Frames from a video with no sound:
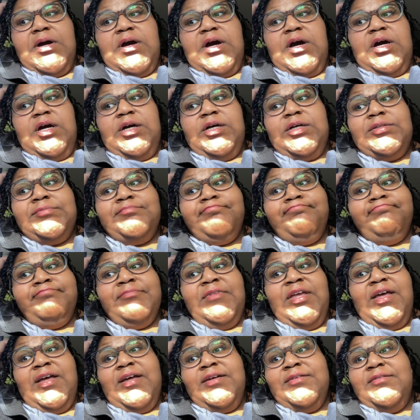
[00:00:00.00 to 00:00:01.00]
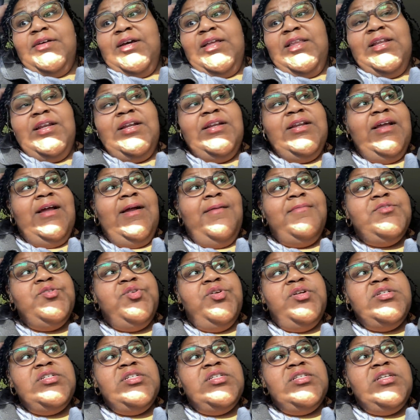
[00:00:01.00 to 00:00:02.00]
Um, yeah, other than that, I'm just
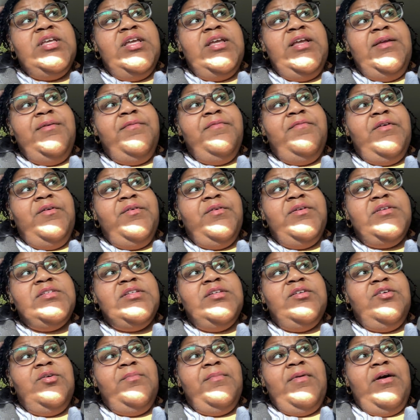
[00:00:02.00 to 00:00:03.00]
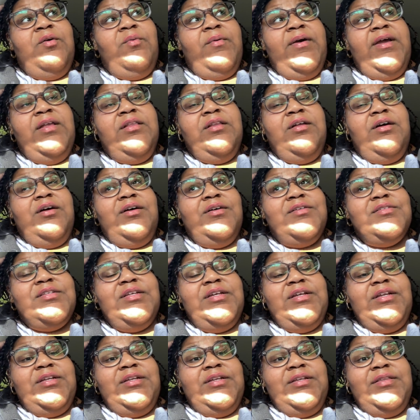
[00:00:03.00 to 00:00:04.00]
gonna just keep focusing on my weight loss
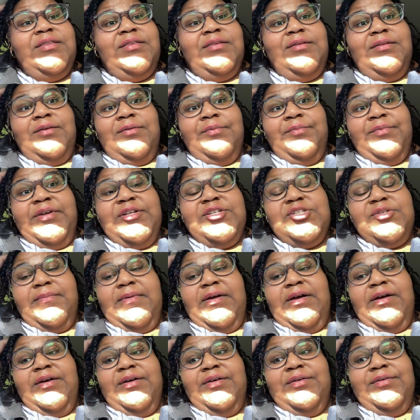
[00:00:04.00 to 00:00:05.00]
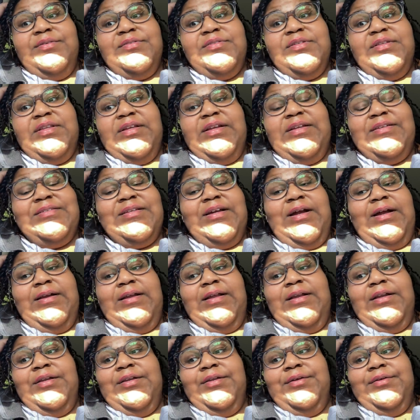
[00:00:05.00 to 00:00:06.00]
and and reaching my goals and things that I
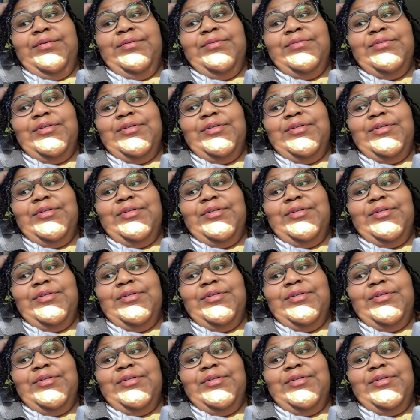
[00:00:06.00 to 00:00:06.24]
need to do.